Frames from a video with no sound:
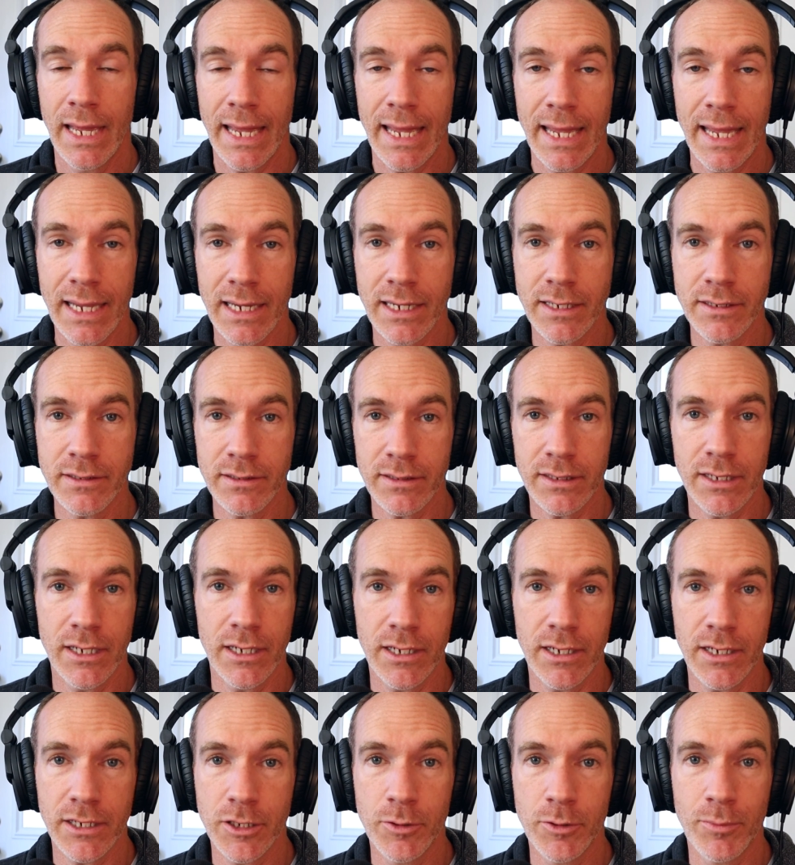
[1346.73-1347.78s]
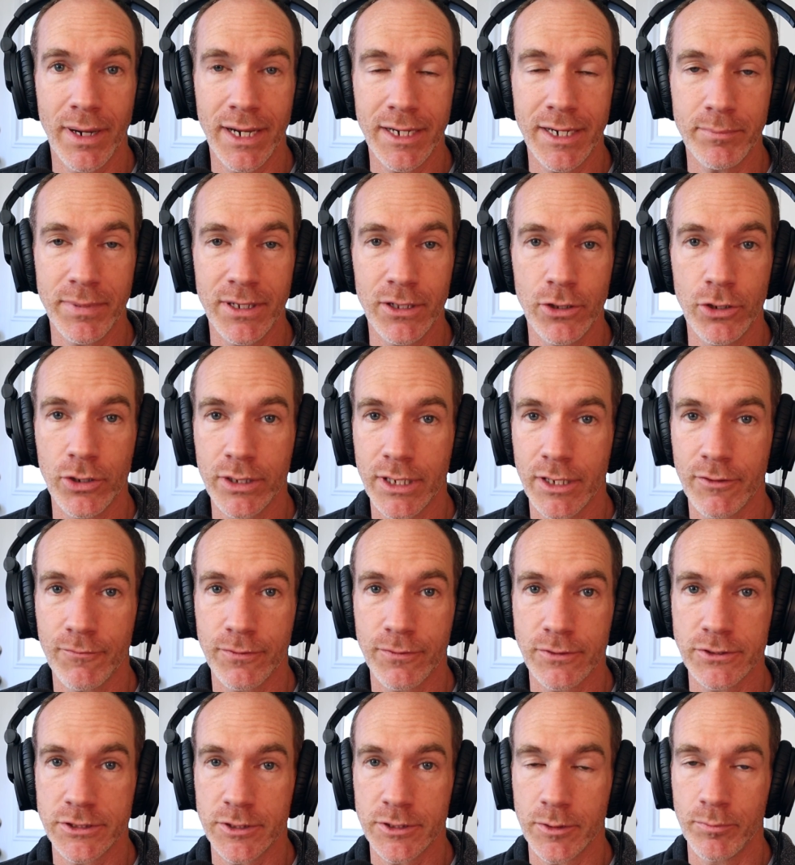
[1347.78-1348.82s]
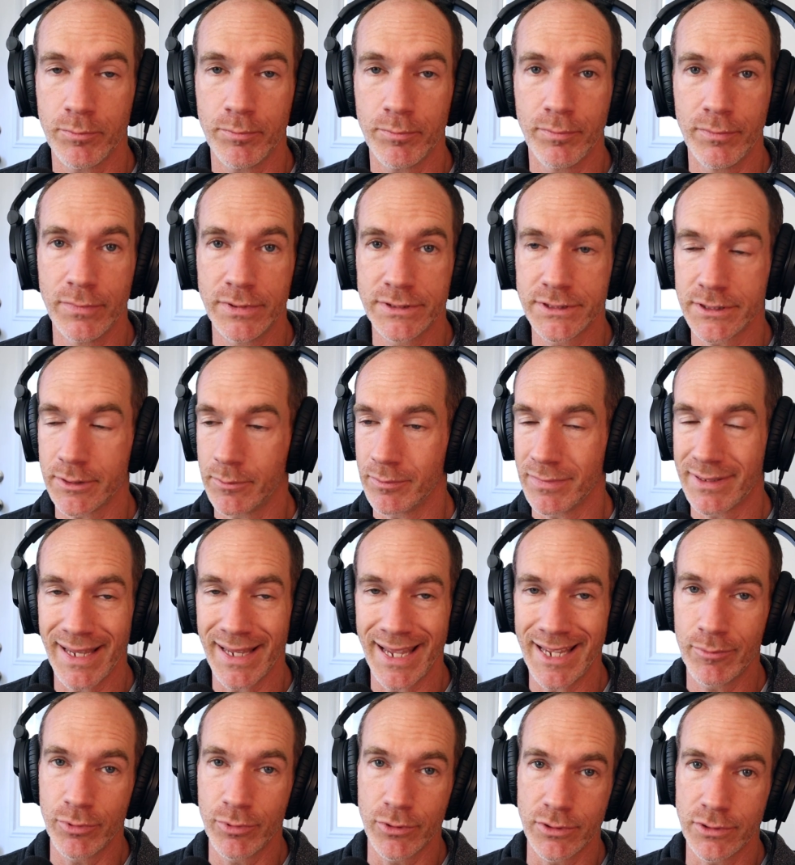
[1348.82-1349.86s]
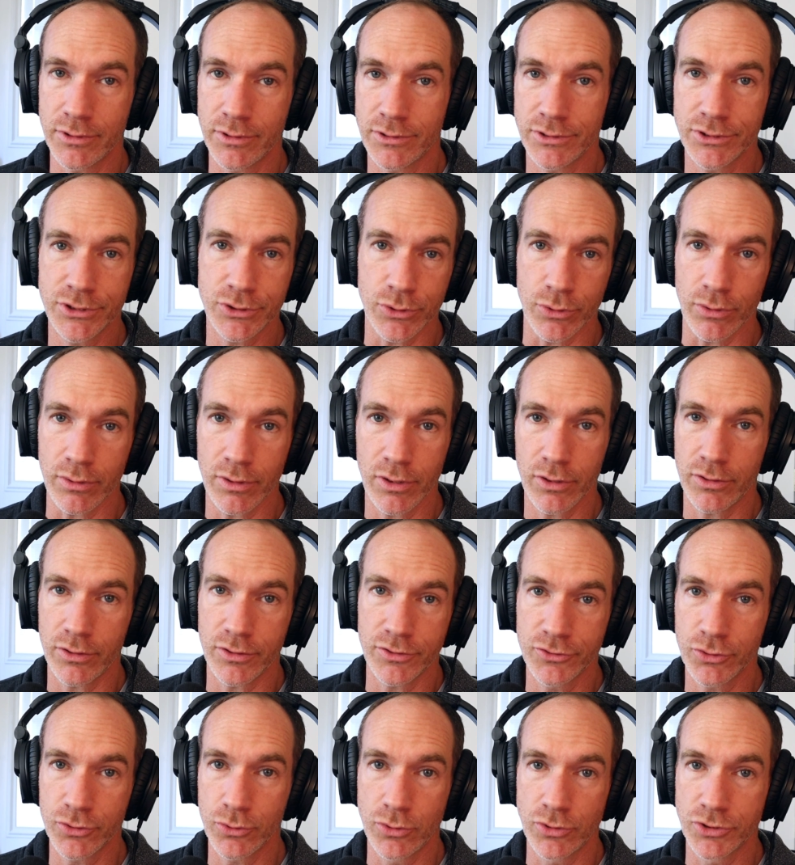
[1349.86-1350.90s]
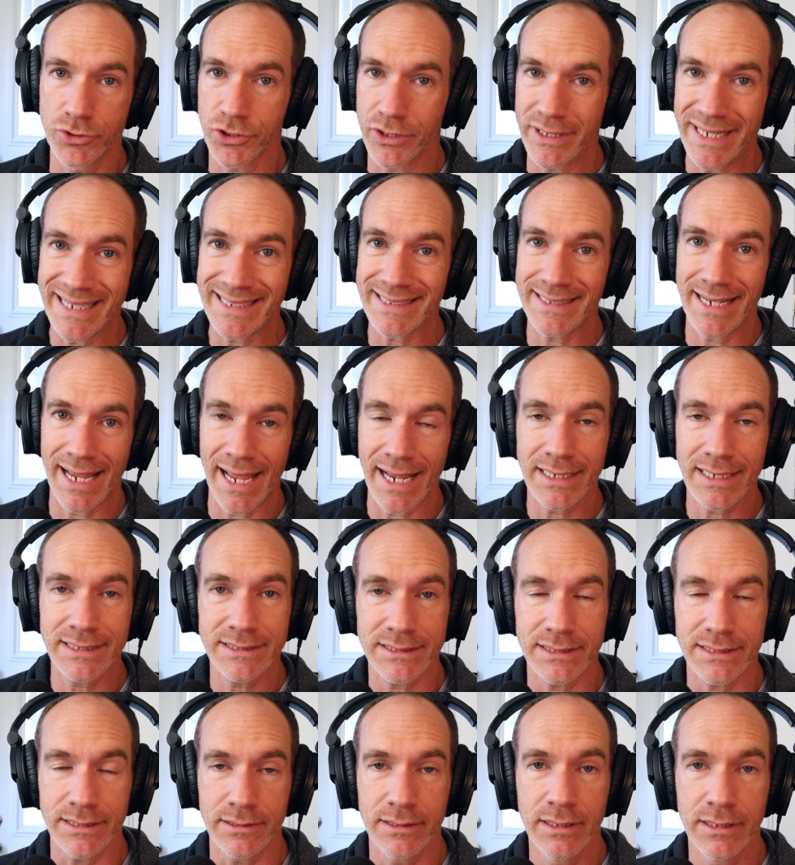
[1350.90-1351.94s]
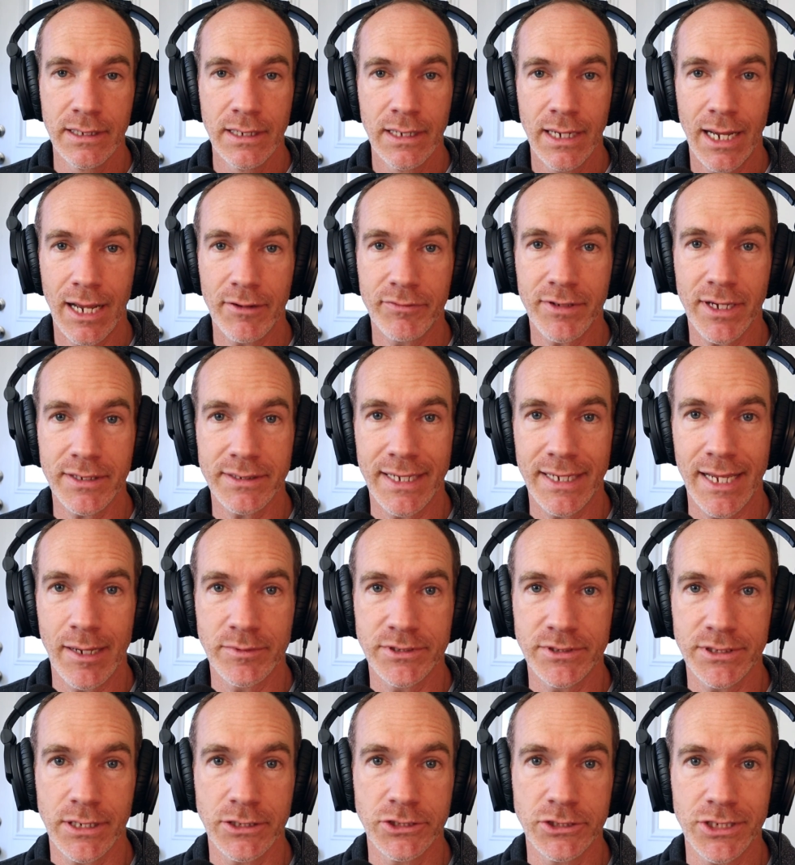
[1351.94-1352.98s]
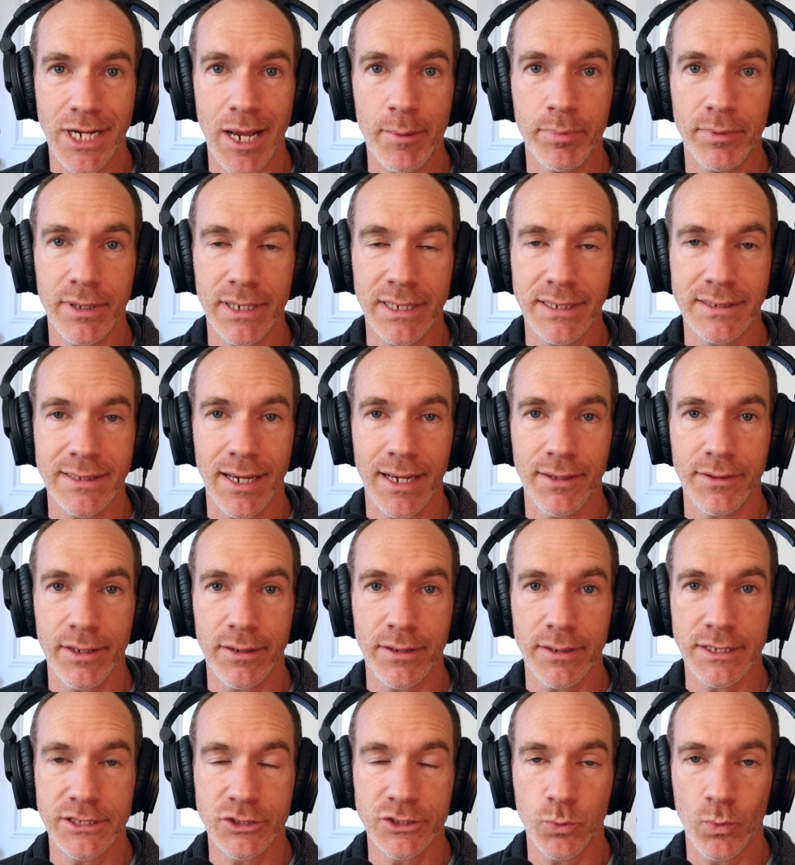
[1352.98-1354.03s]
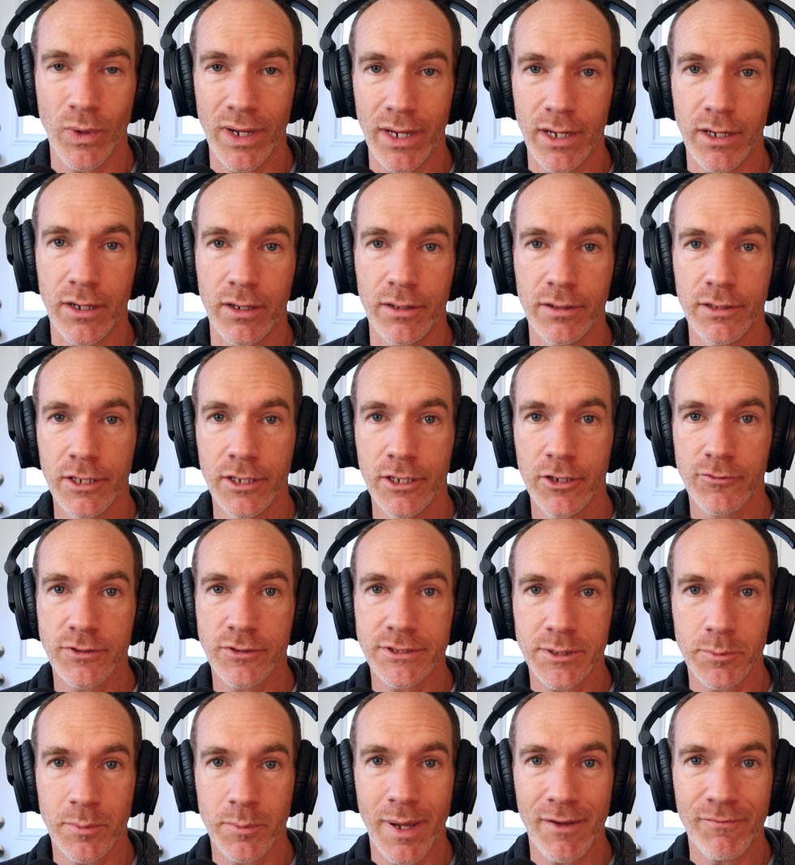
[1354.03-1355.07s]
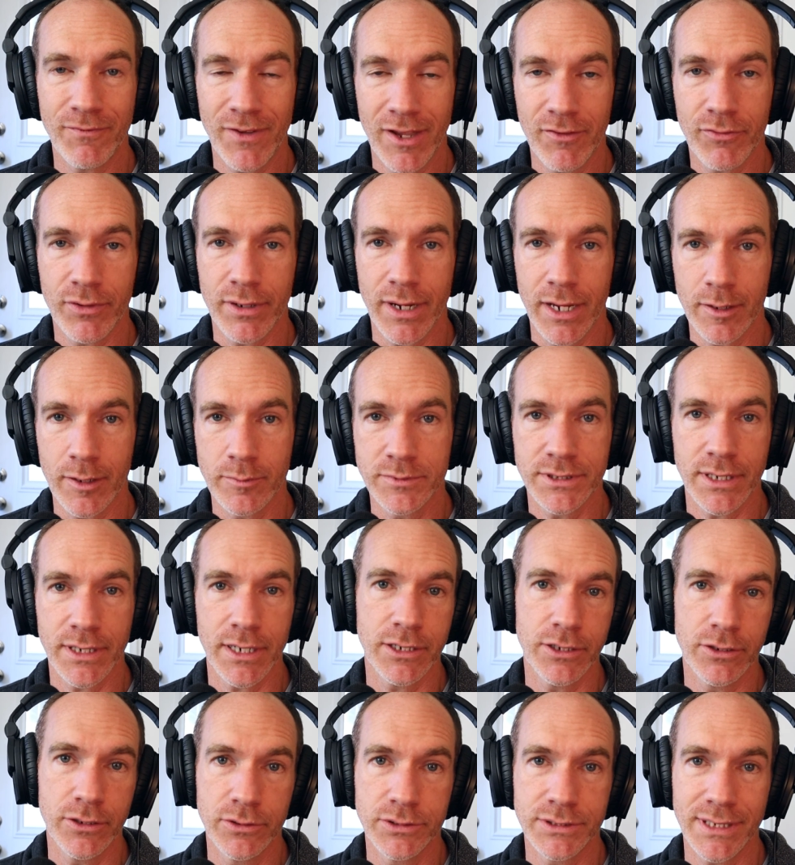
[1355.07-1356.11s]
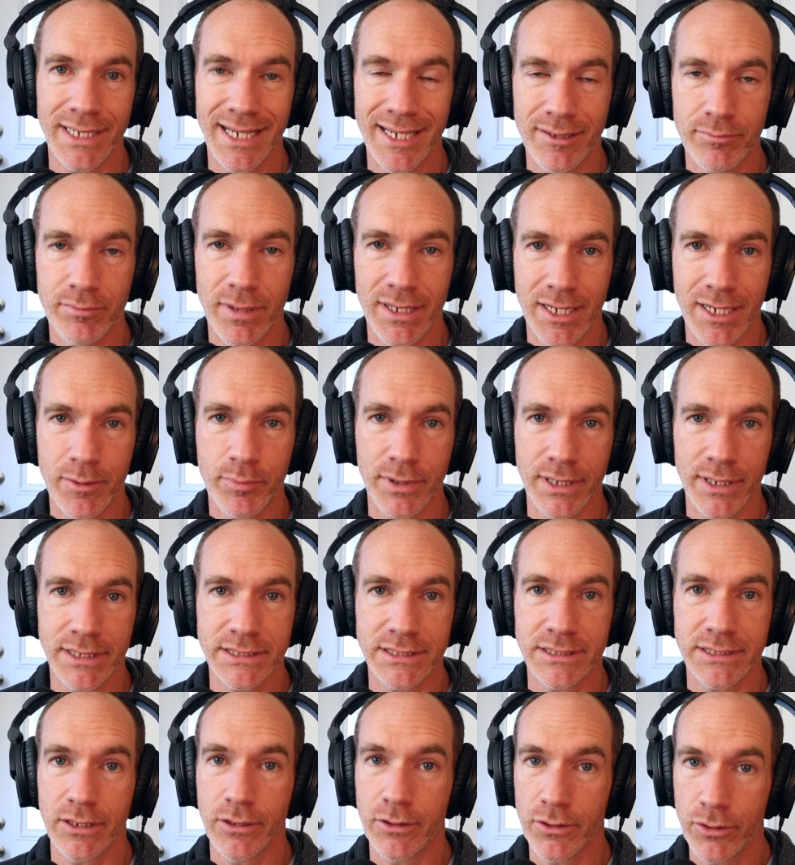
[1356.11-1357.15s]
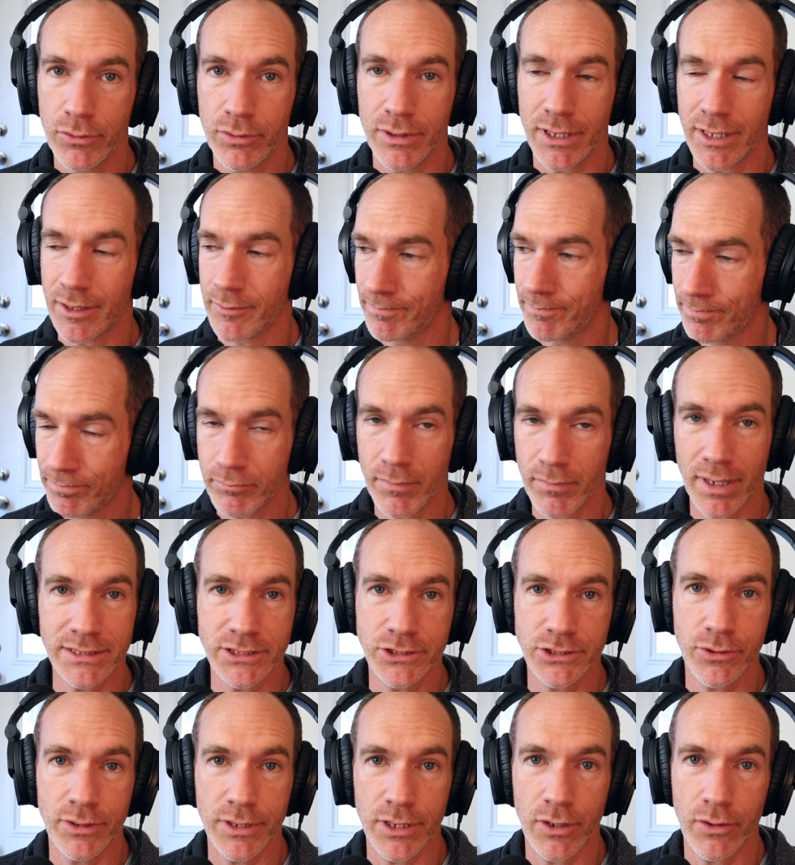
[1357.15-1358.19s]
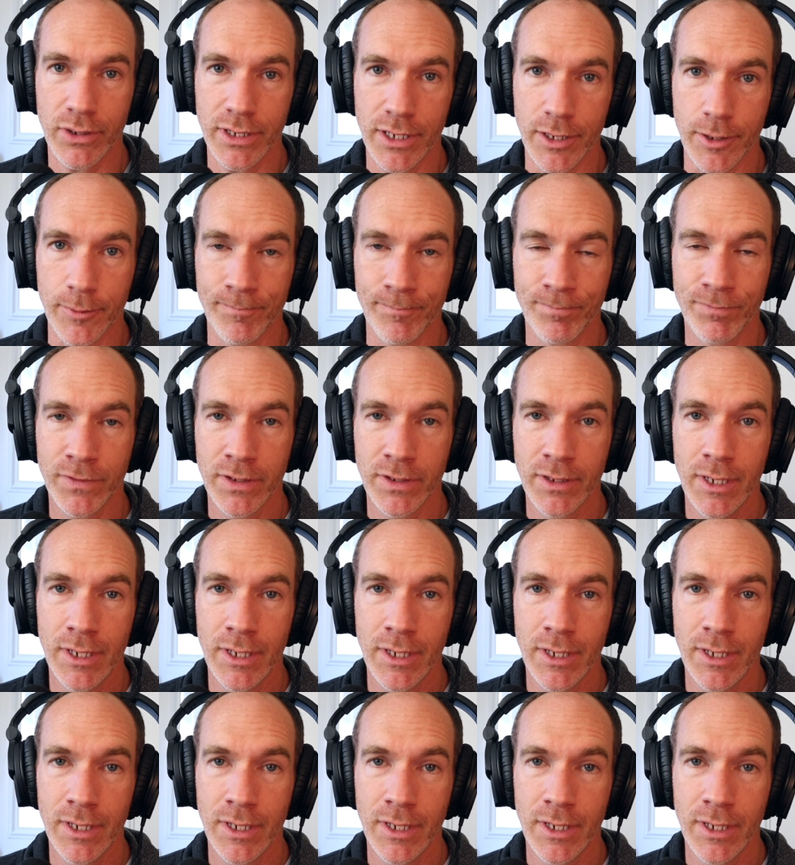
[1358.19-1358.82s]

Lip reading: And you might be looking for some cables or little tools or knickknacks, and I've got the Amazon shop link down there as well for some of my favorite items that I use in many places, including my studio here.